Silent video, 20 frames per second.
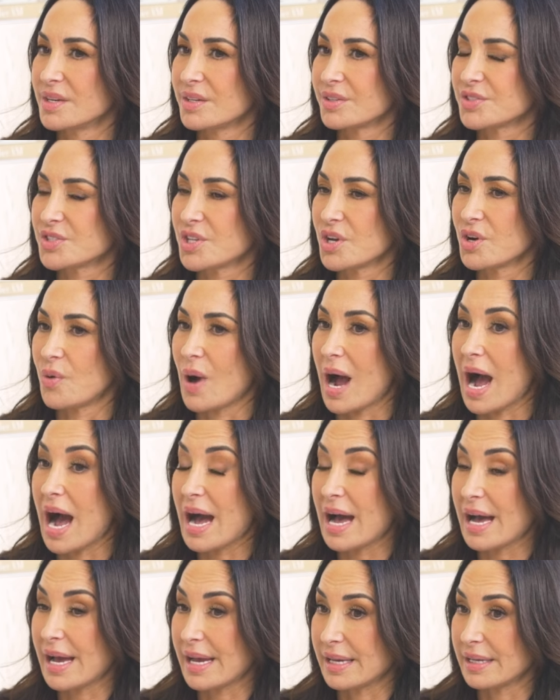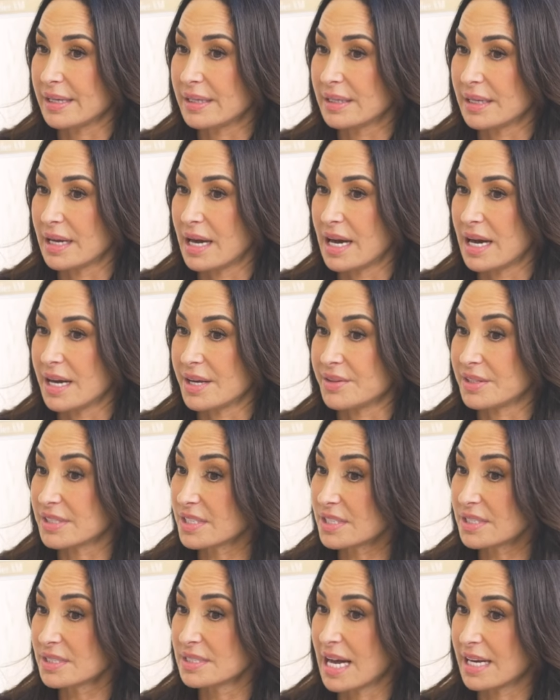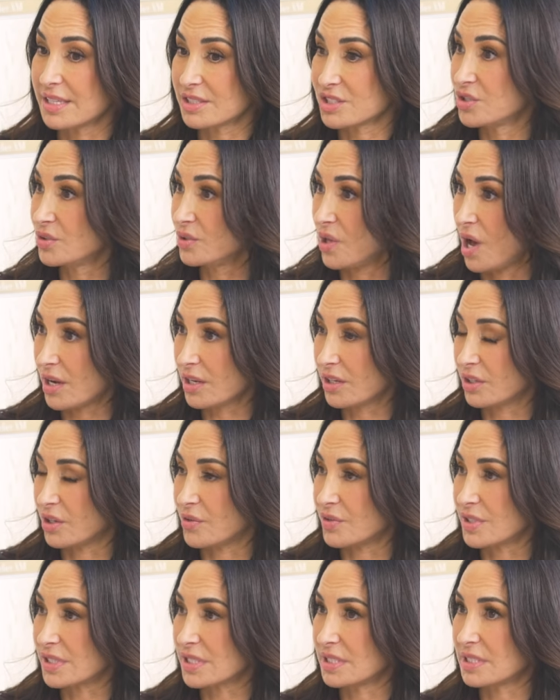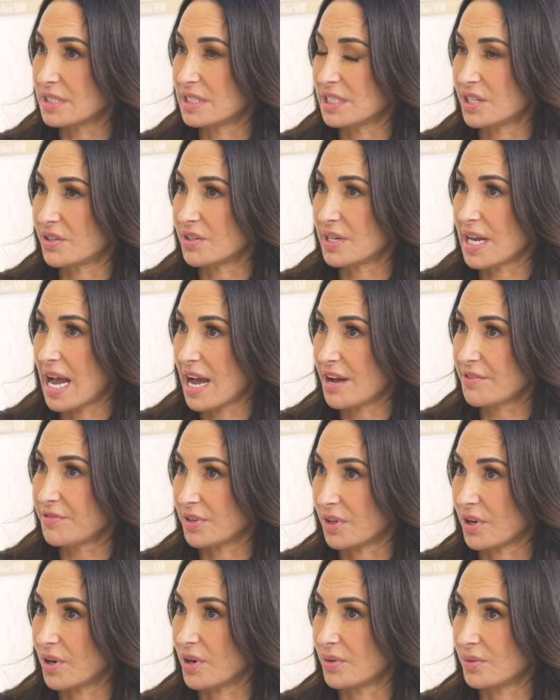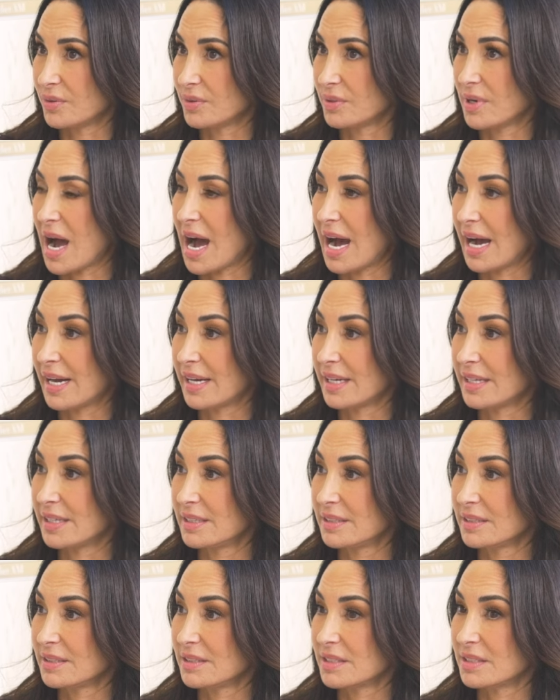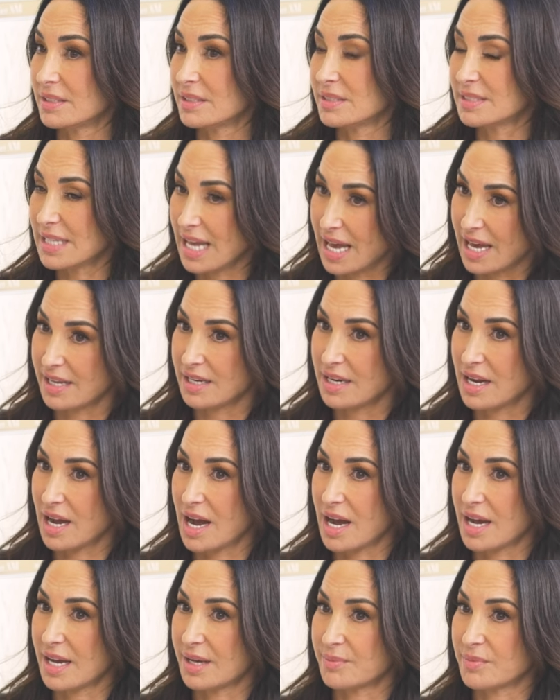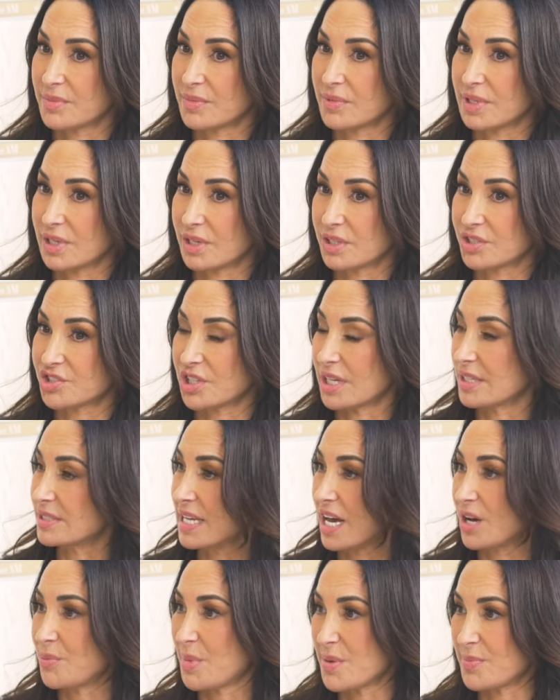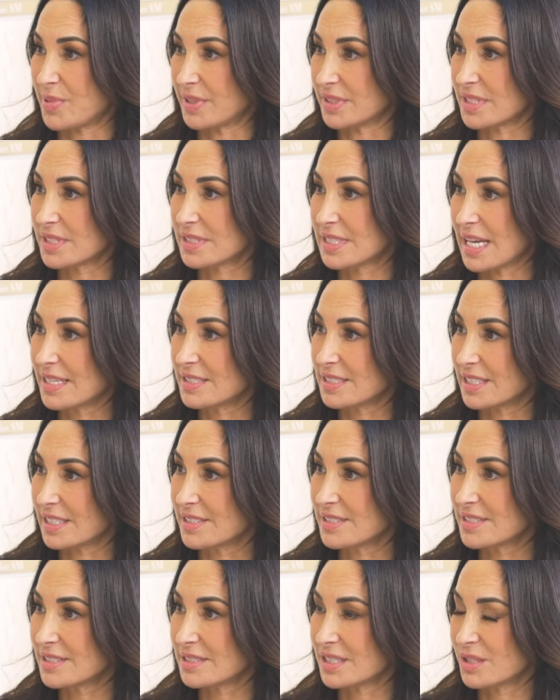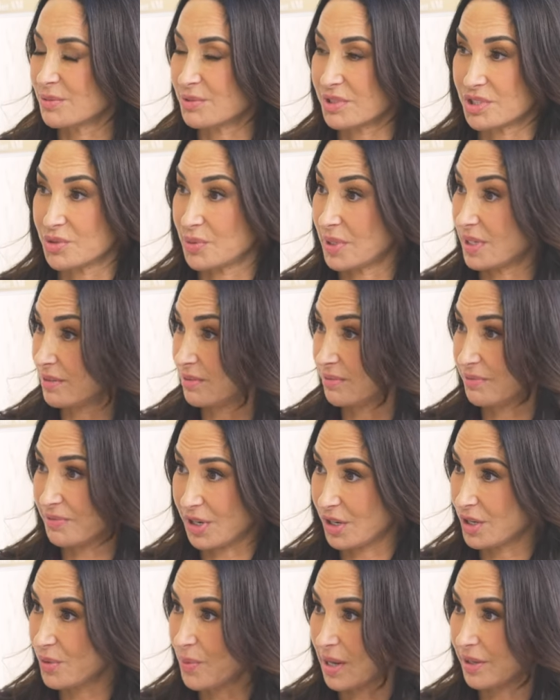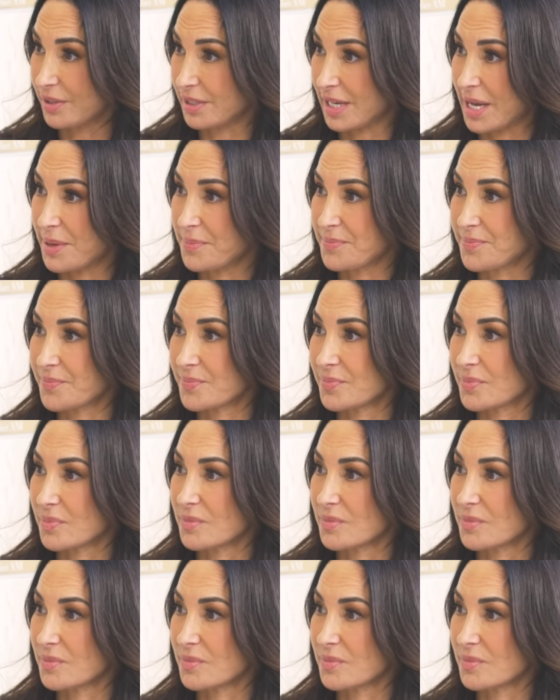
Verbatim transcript: So I, uh, and this is not too long ago, this is a year and a half ago, I said, I'm going to shut down my business as is. It was doing very well again.